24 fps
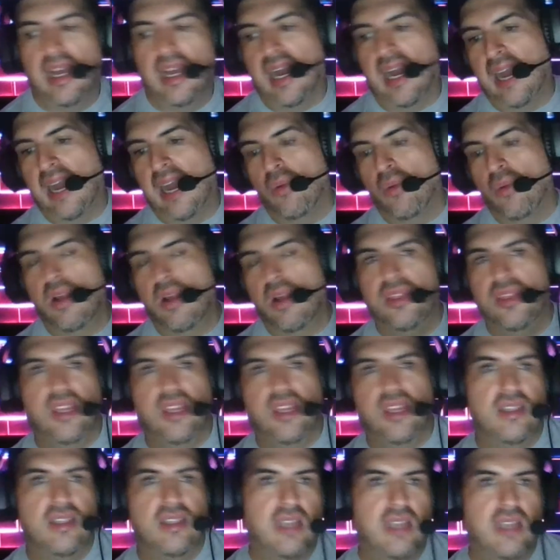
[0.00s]
I want
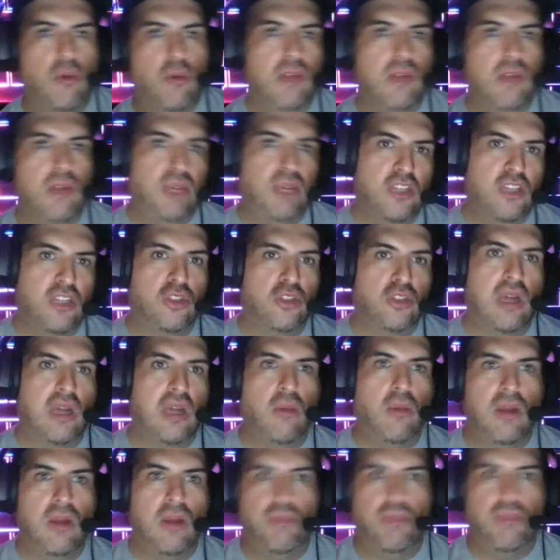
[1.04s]
this. I want a picture. I
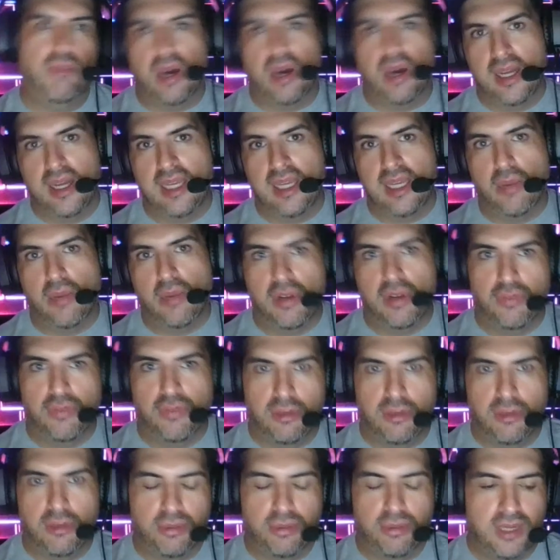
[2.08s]
want a body. I want a
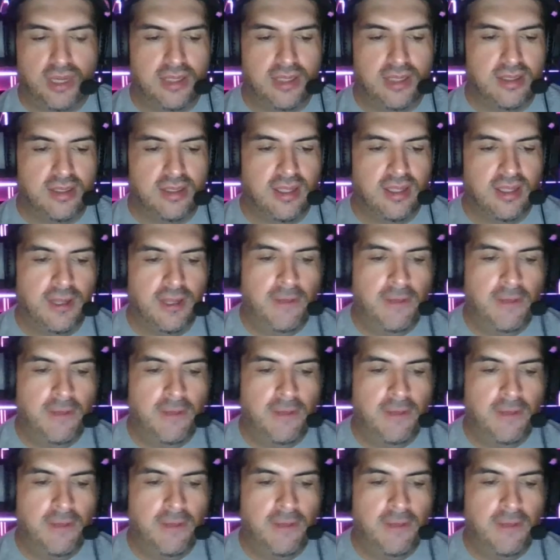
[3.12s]
footprint.